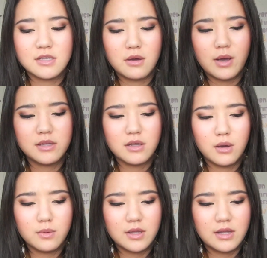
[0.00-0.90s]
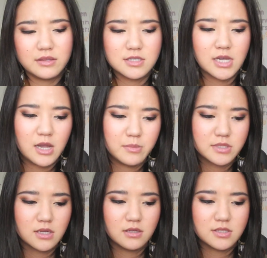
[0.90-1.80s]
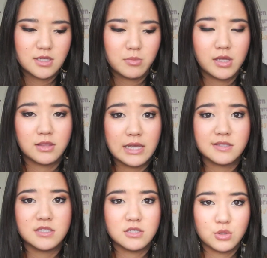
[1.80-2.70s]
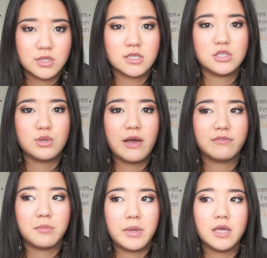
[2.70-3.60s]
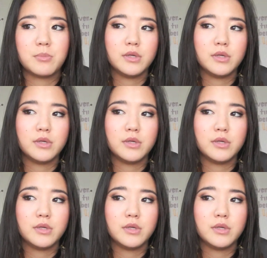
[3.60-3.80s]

So I know that at the time it's going to seem like that's the choice that you have to make,